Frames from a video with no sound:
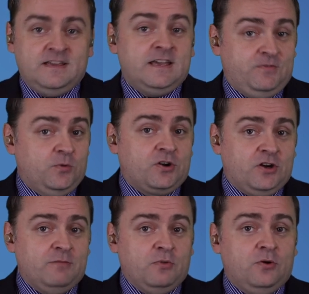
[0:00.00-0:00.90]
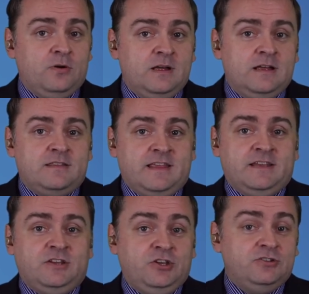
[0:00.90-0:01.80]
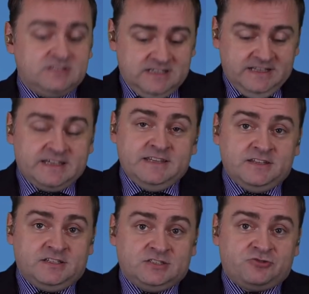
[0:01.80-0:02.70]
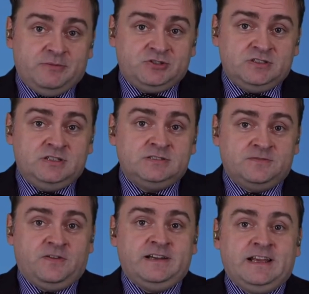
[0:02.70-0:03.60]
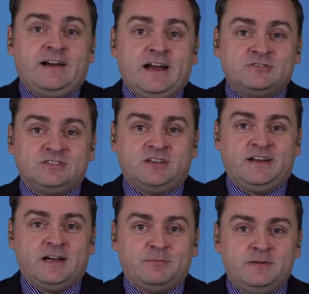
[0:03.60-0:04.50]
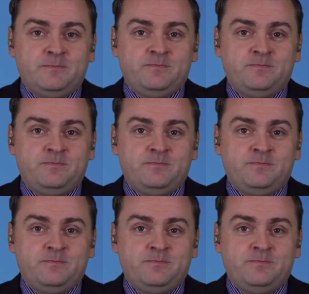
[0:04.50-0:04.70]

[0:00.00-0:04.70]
If you want to know more, then use the link in the description to find out how to sign up.